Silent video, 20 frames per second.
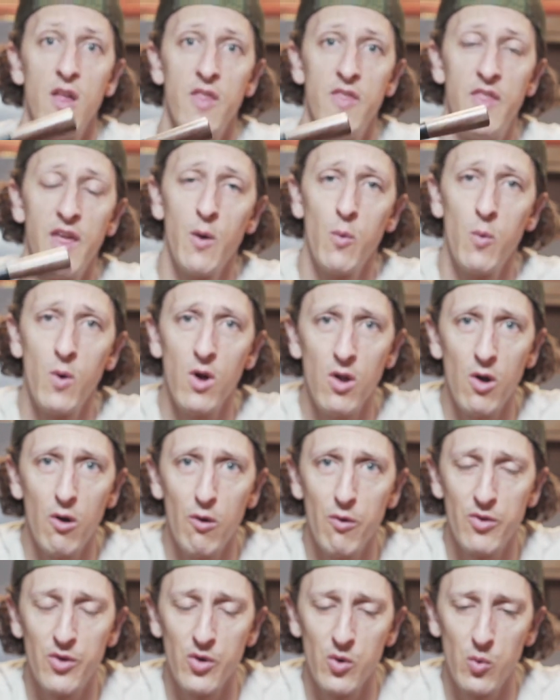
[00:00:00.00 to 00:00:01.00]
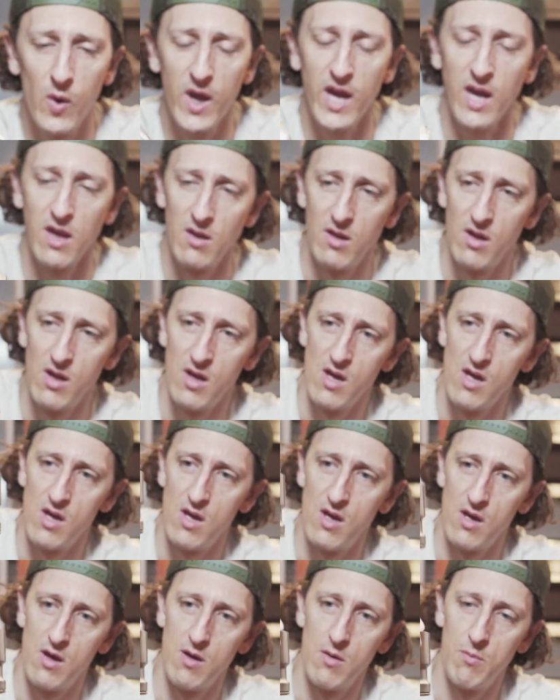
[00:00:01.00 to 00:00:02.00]
They will hold their weight,
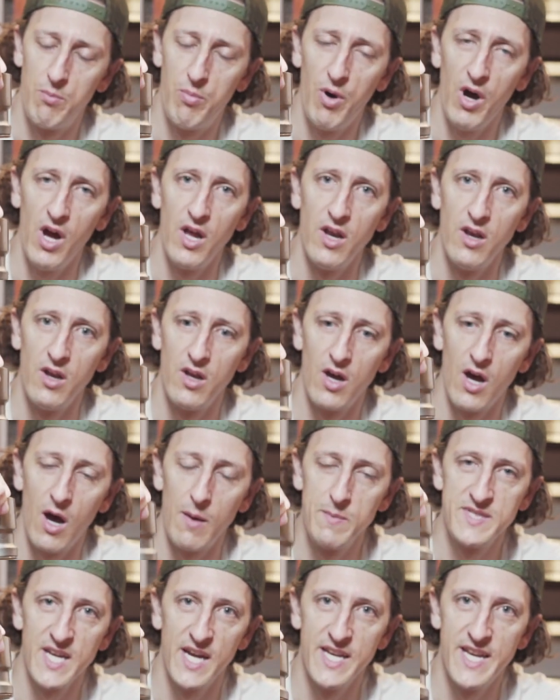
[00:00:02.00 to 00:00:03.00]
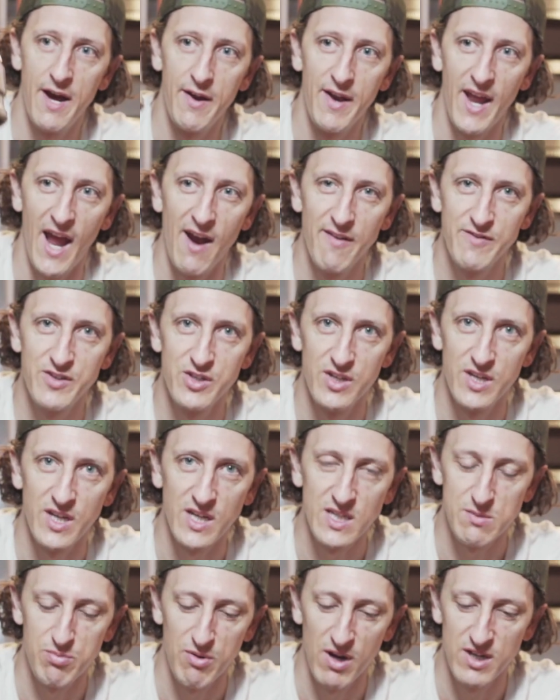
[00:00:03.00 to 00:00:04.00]
but upside down after the
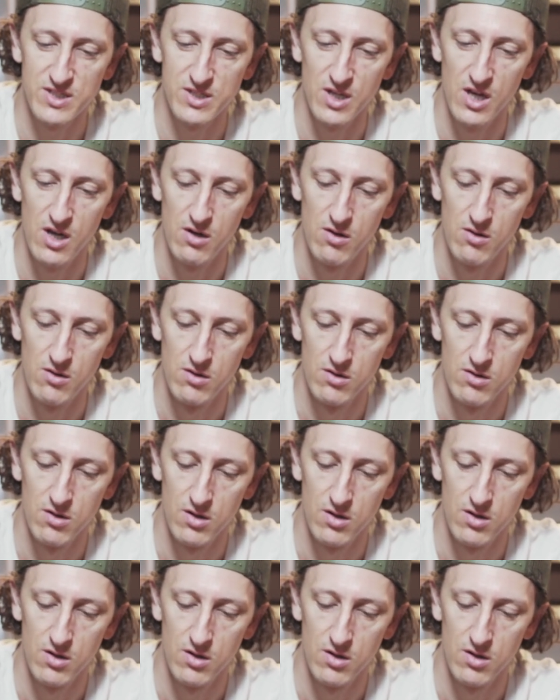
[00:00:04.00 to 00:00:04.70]
espresso